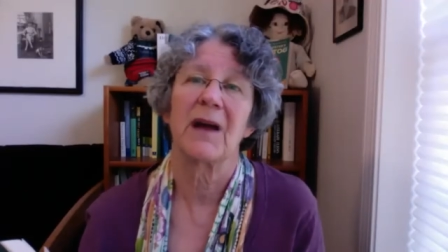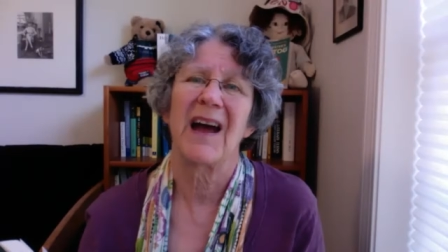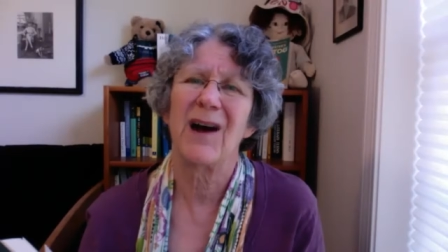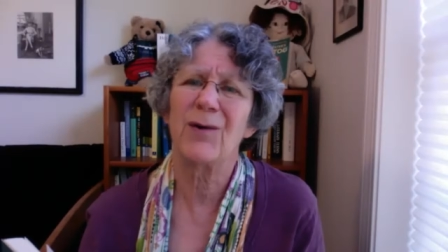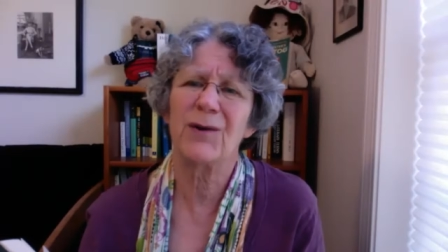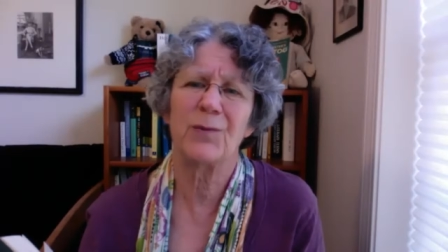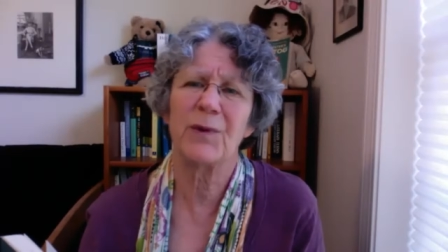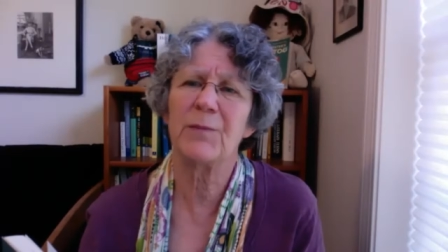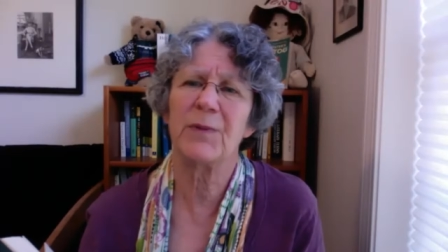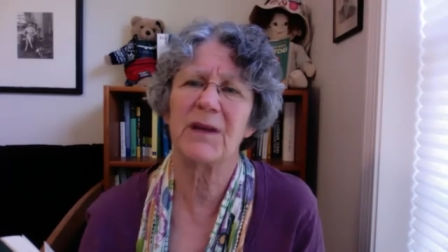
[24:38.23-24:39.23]
How could
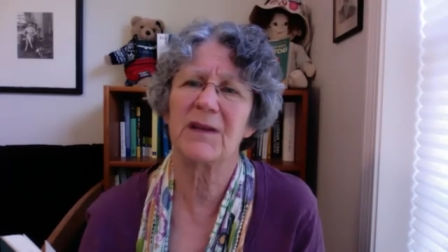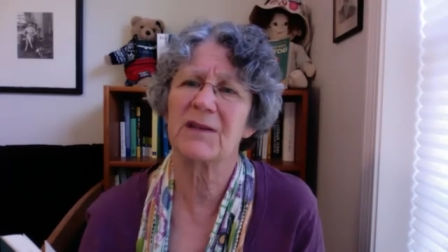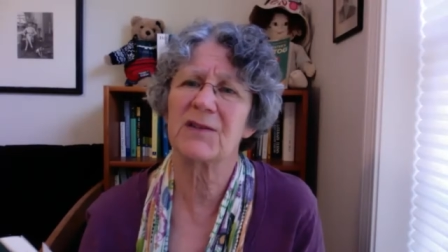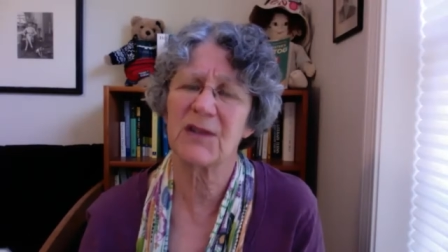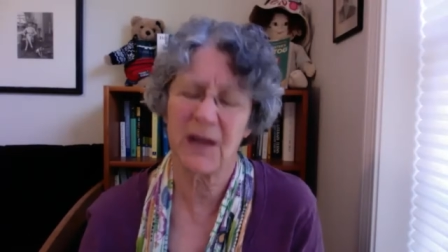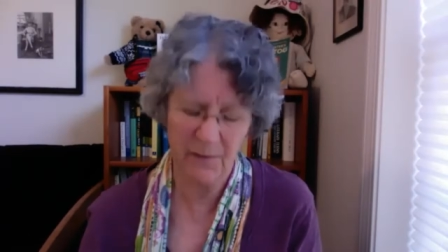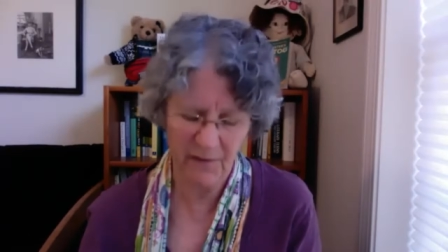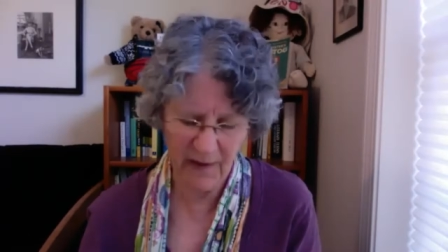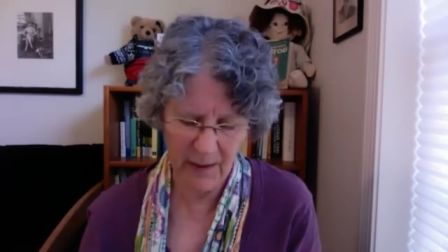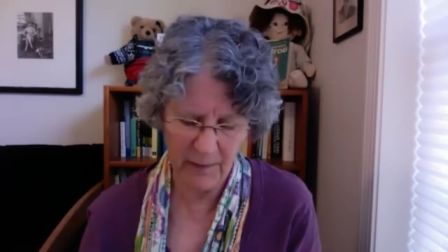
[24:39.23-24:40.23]
we be in the same
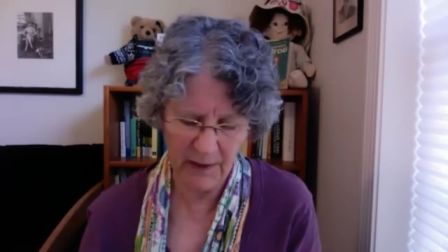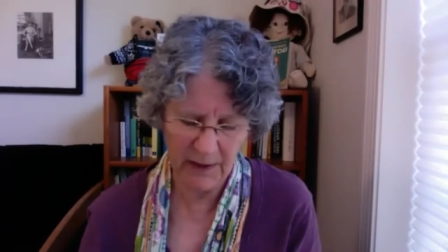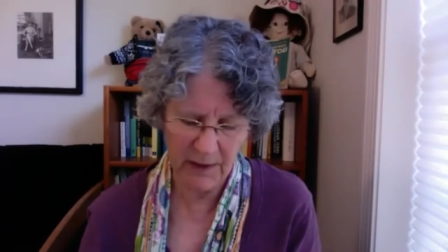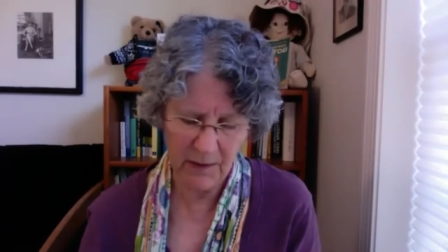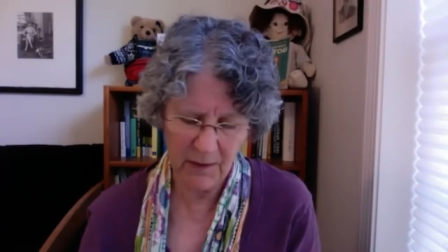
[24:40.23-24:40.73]
family?